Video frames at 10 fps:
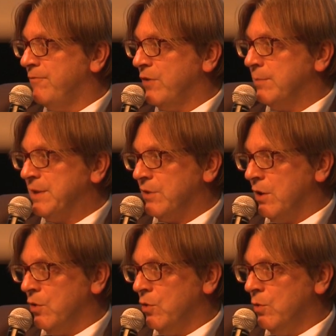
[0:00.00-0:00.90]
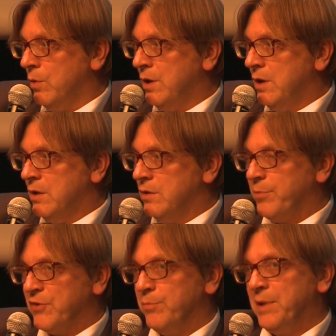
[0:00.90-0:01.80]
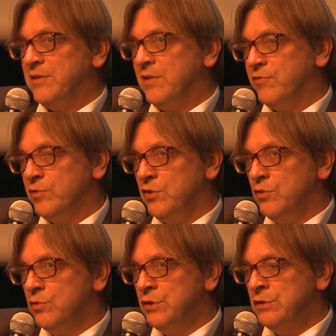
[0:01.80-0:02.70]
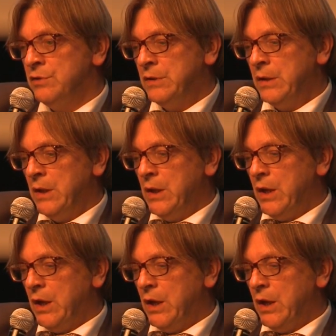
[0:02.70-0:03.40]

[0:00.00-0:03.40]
fundamental law the possibility for the union